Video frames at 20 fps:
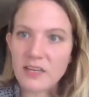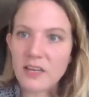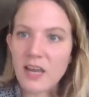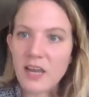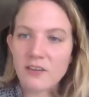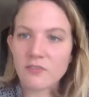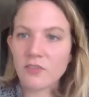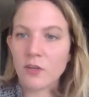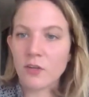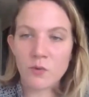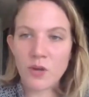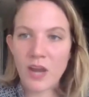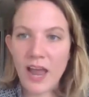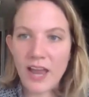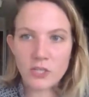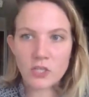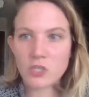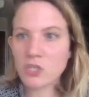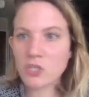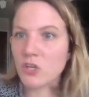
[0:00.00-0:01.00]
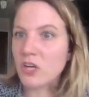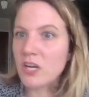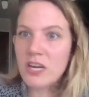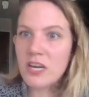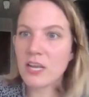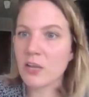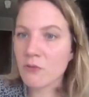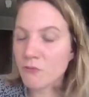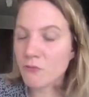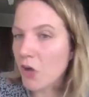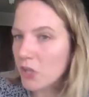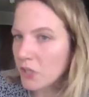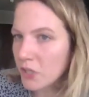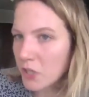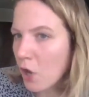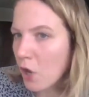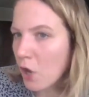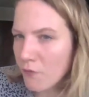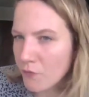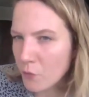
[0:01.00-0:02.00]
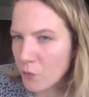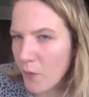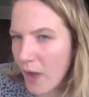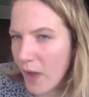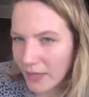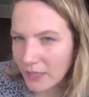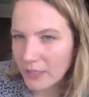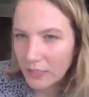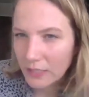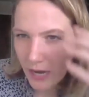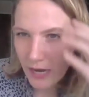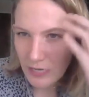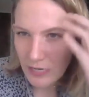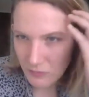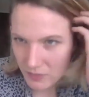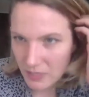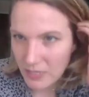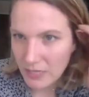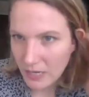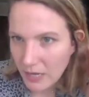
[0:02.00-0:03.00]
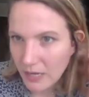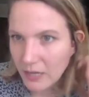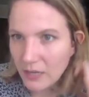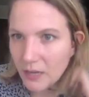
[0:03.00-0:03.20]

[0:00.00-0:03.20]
kind of like reactionary eating, falling off the wagon kind of eating.